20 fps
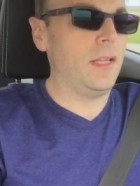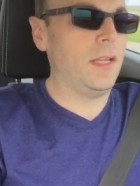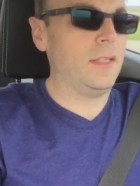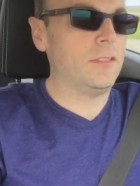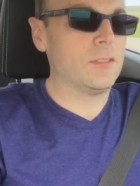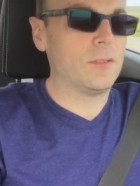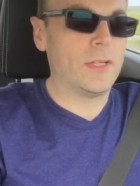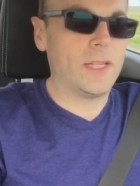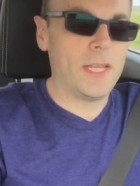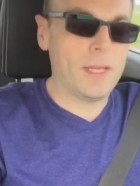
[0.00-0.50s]

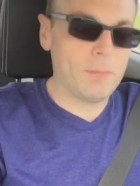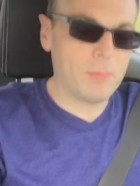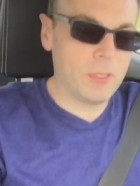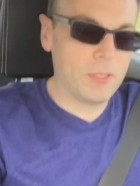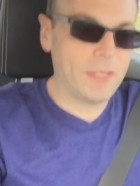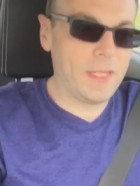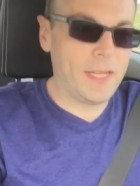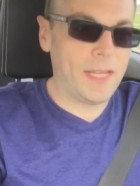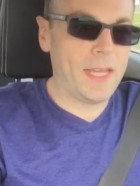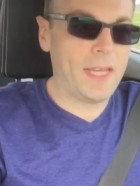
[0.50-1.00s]
And so I kept
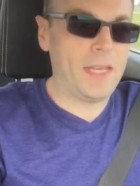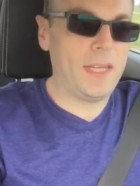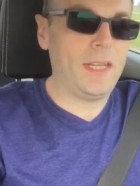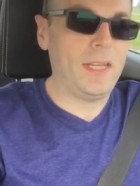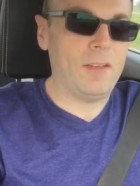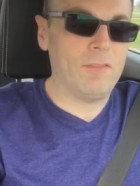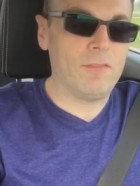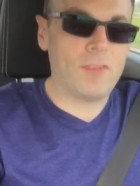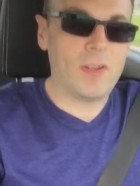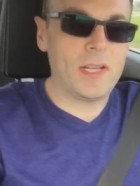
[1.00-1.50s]
looking at it,
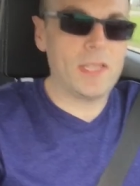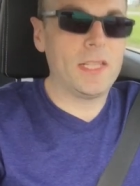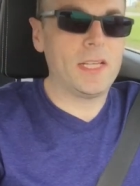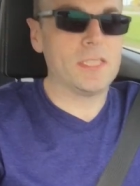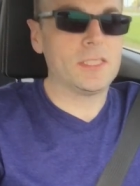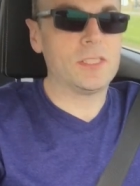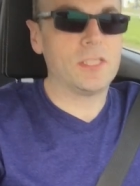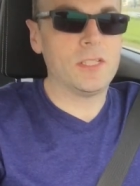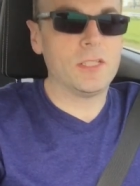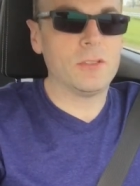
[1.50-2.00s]
and finally I
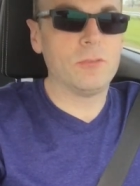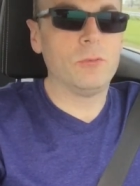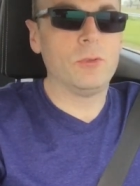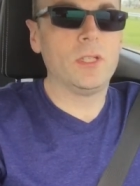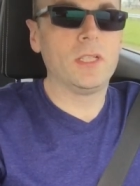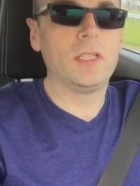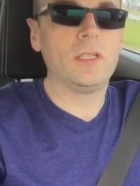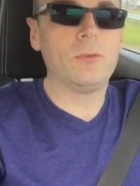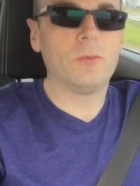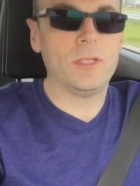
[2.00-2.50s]
started
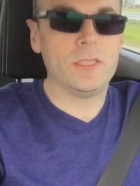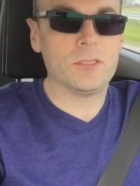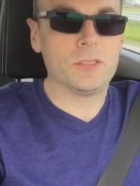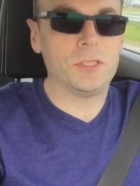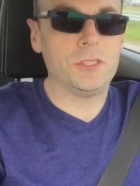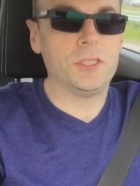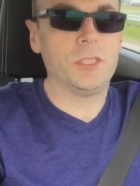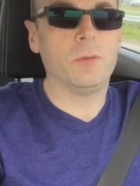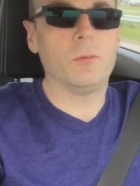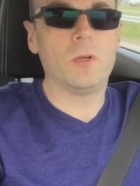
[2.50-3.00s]
really
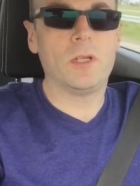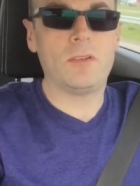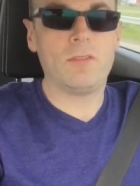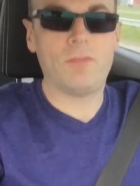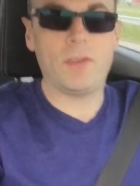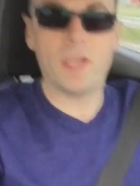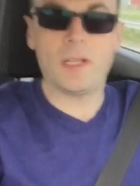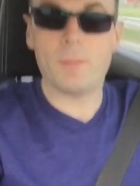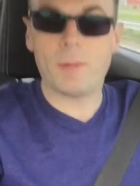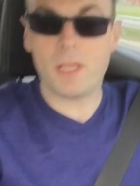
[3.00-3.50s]
researching. One,
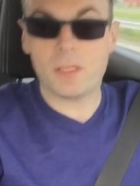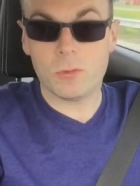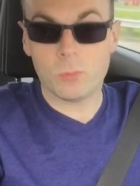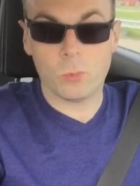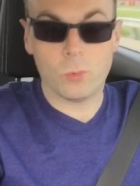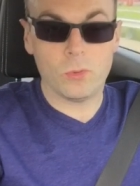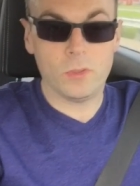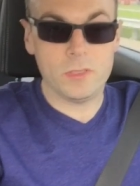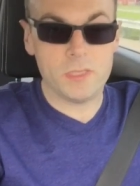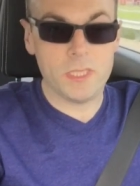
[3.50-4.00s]
found about the
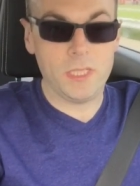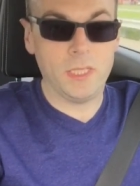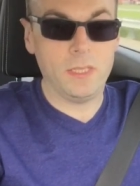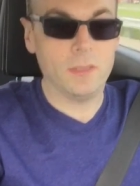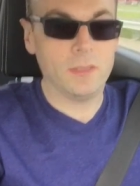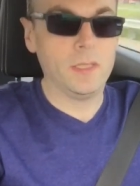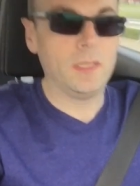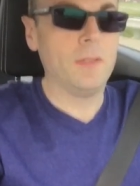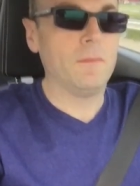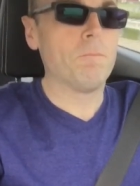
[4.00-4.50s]
warranty.
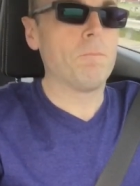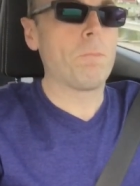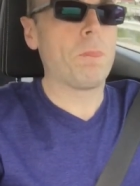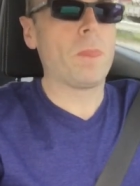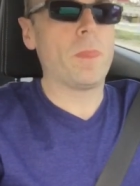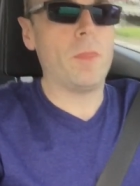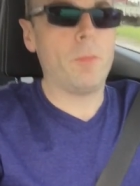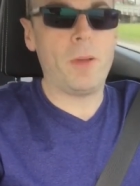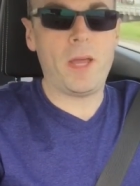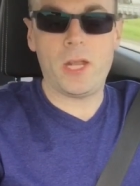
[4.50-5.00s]

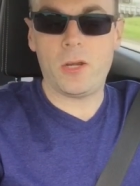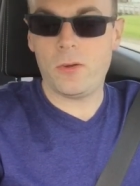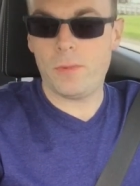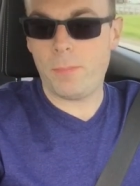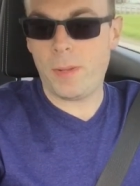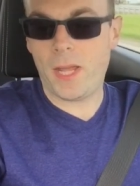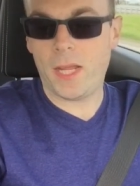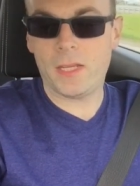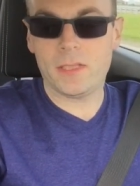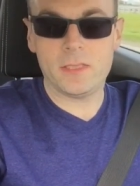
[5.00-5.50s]
The battery
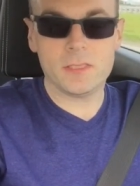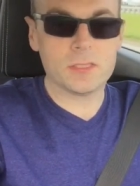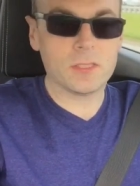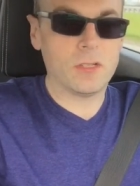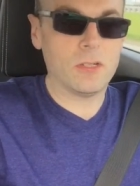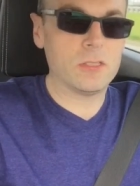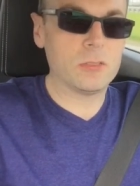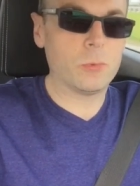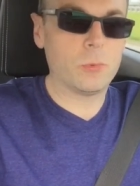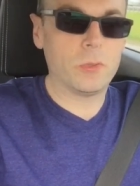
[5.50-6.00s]
pack in this
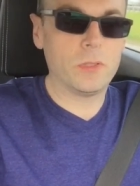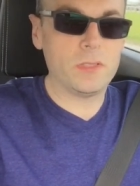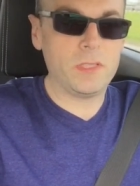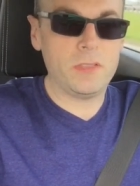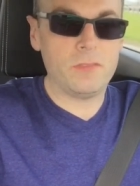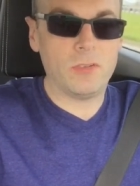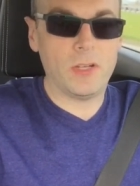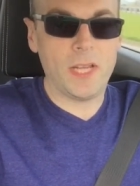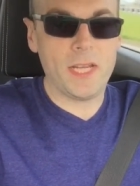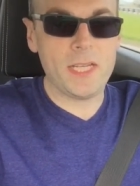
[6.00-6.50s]
car is
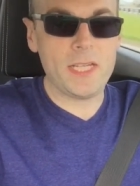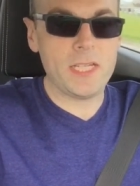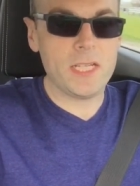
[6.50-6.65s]
warranted for